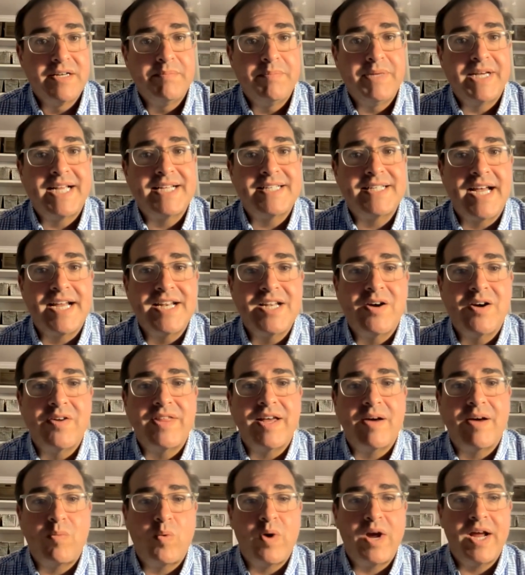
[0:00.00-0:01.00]
because I know
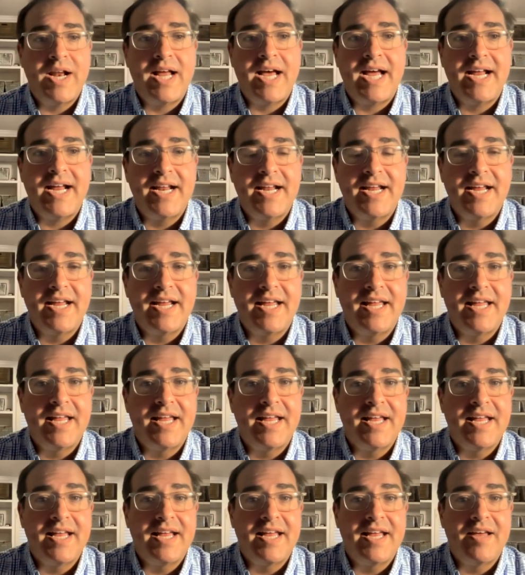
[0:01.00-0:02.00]
that when I,
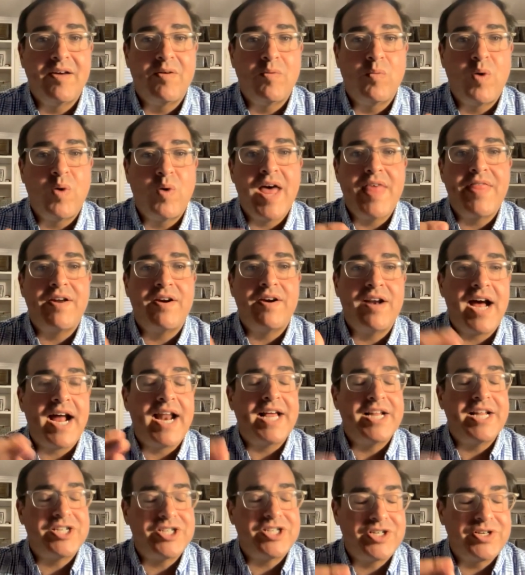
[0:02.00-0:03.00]
whether or
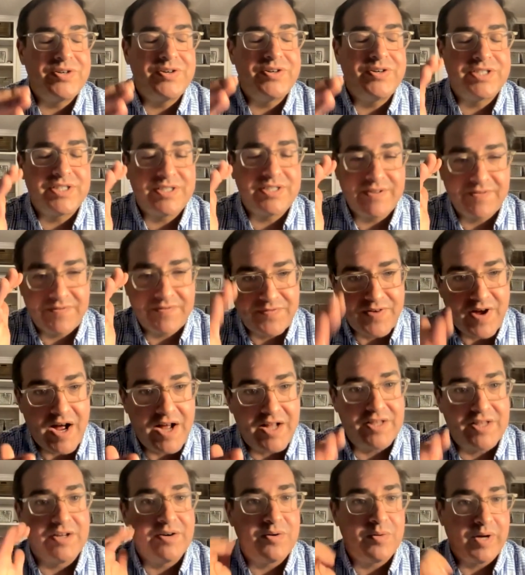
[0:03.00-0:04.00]
not I choose to
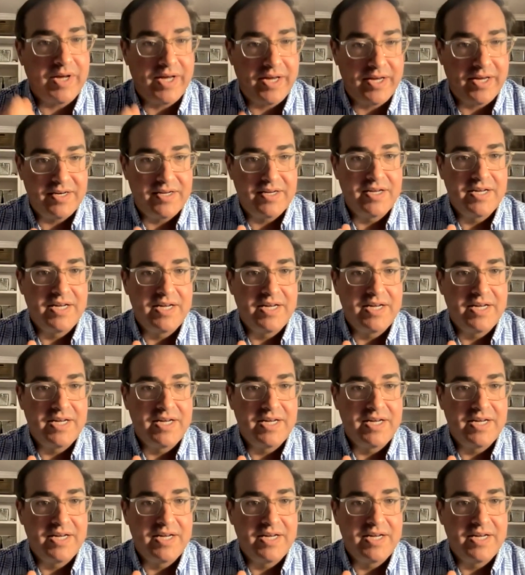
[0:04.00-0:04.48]
follow it,